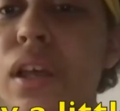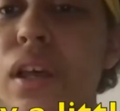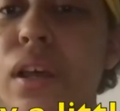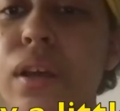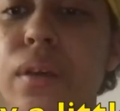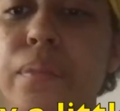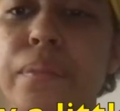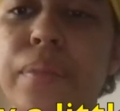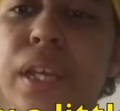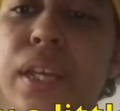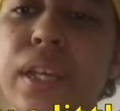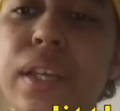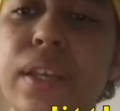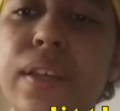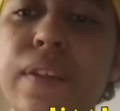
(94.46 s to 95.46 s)
Um,
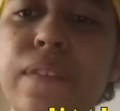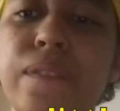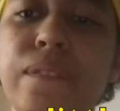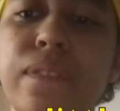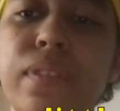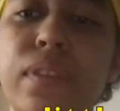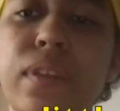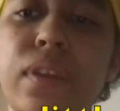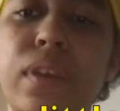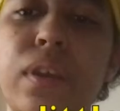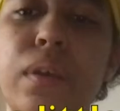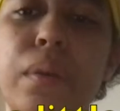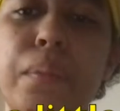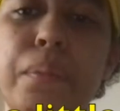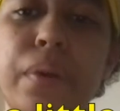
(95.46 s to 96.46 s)

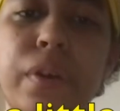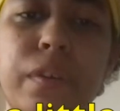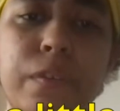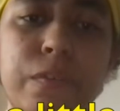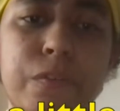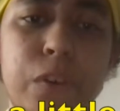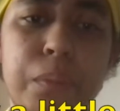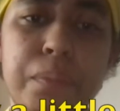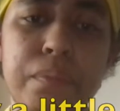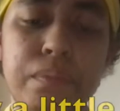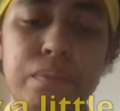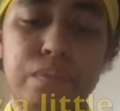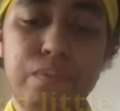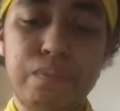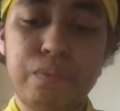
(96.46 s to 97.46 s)
but
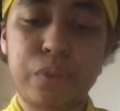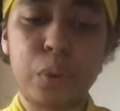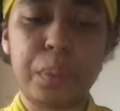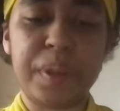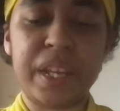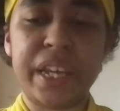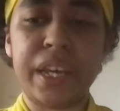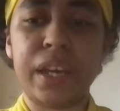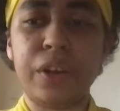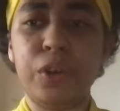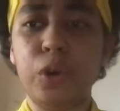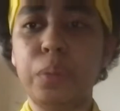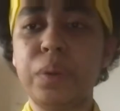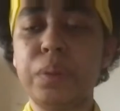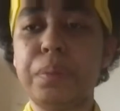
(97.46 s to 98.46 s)
from probably a
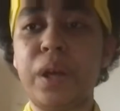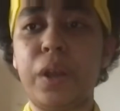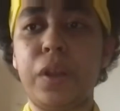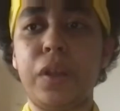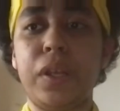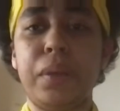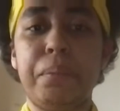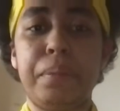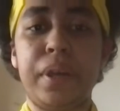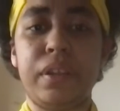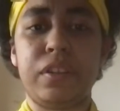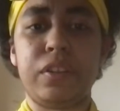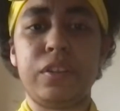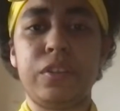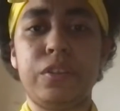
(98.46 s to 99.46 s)
normal per
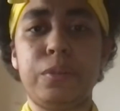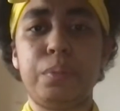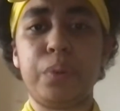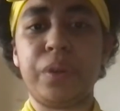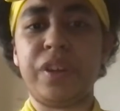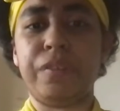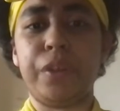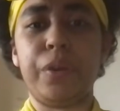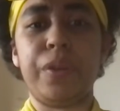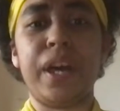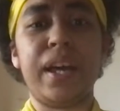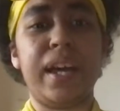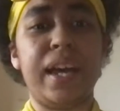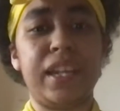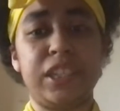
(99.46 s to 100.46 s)
person's point of view,
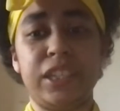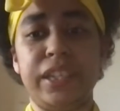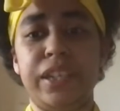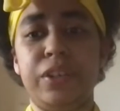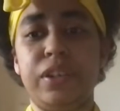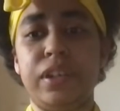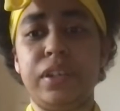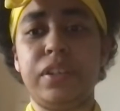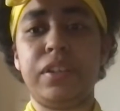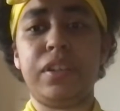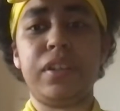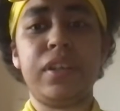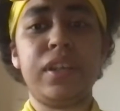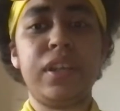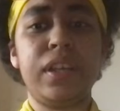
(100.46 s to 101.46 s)
that actually could
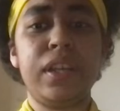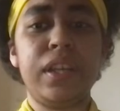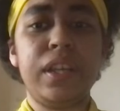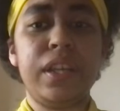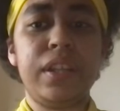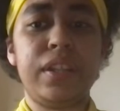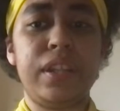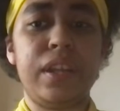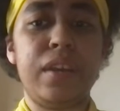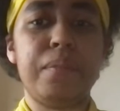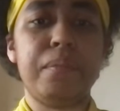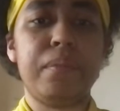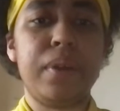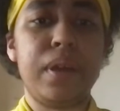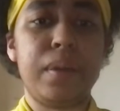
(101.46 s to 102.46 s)

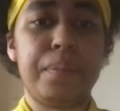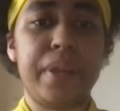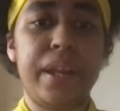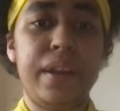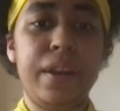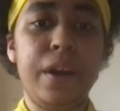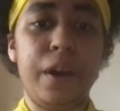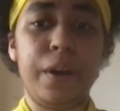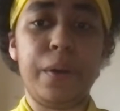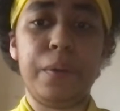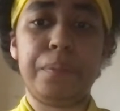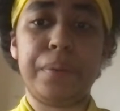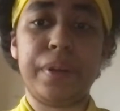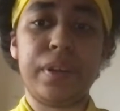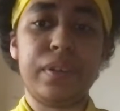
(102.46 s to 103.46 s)
seem a bit
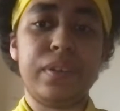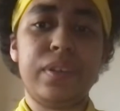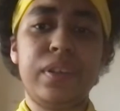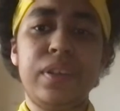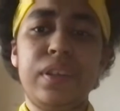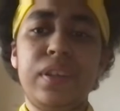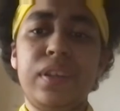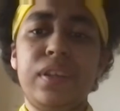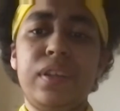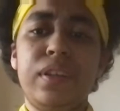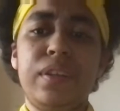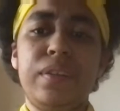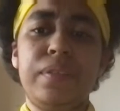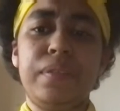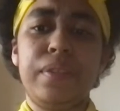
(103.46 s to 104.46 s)
low, but
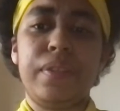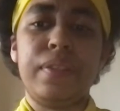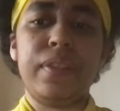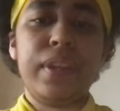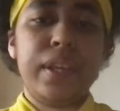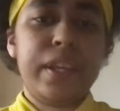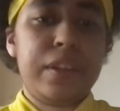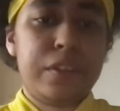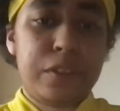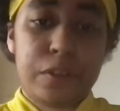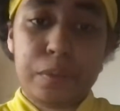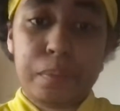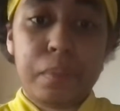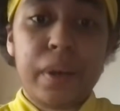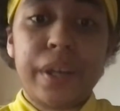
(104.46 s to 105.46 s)

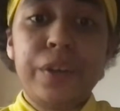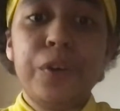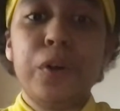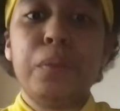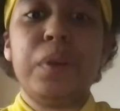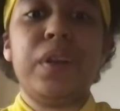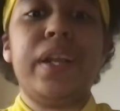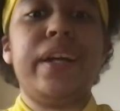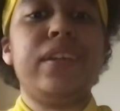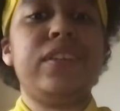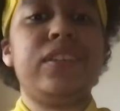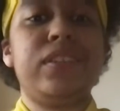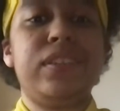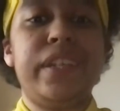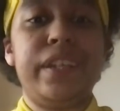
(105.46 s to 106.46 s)
it's my normal and
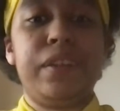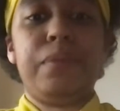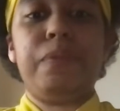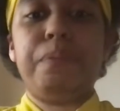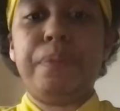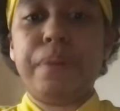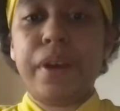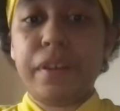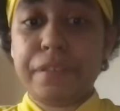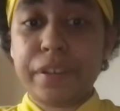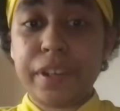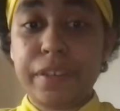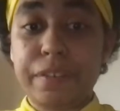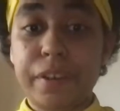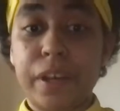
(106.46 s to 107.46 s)
it's
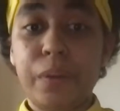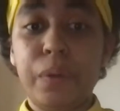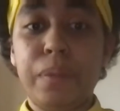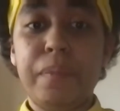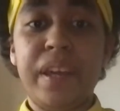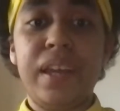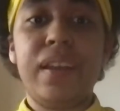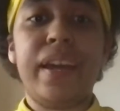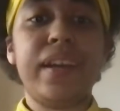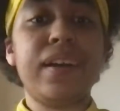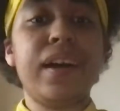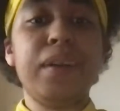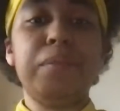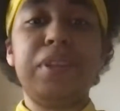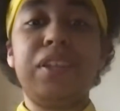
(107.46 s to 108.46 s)
perfectly fine with me. Like,
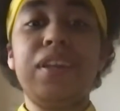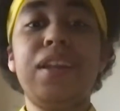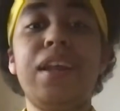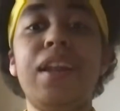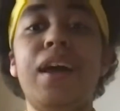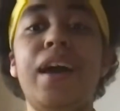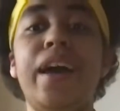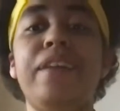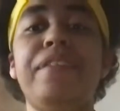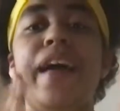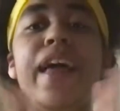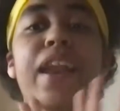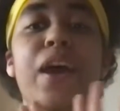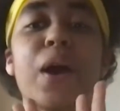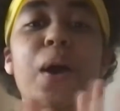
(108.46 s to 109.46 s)
I'm still alive.
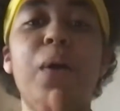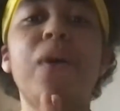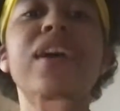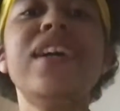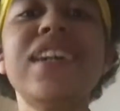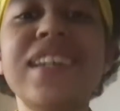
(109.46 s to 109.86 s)
Hello.